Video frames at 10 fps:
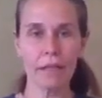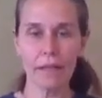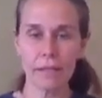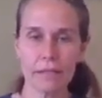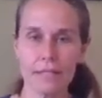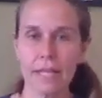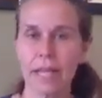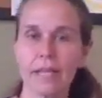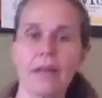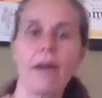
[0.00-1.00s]
Let's
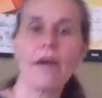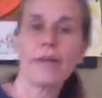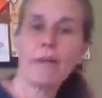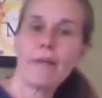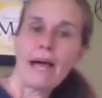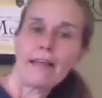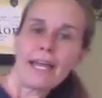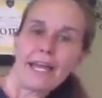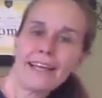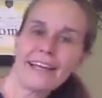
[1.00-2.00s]
see, on their
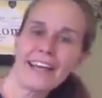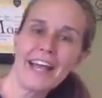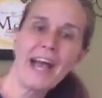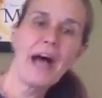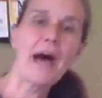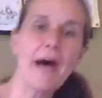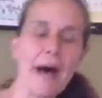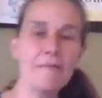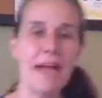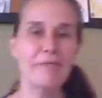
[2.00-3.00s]
belly.
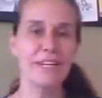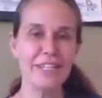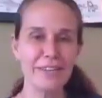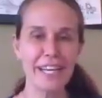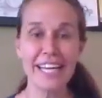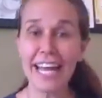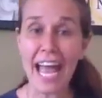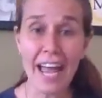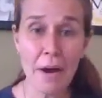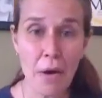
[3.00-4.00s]
And when you
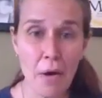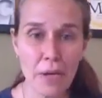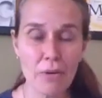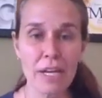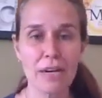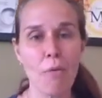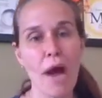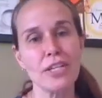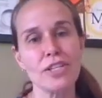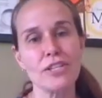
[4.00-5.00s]
inhale, you can
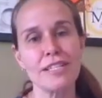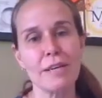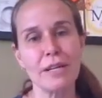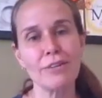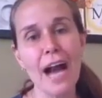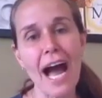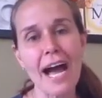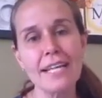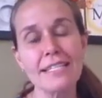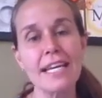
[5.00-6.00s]
watch your stomach
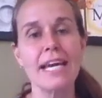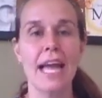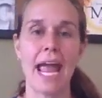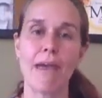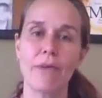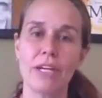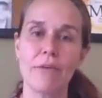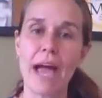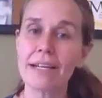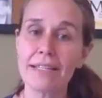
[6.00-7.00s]
rise. And when you
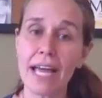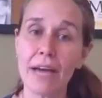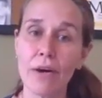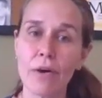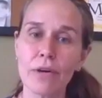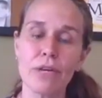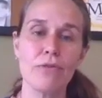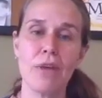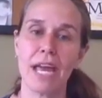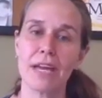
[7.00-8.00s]
exhale,
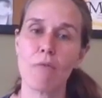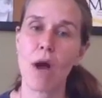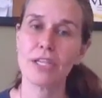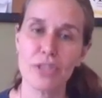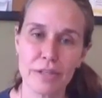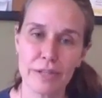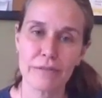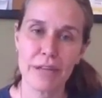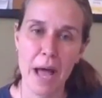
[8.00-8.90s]
you can watch your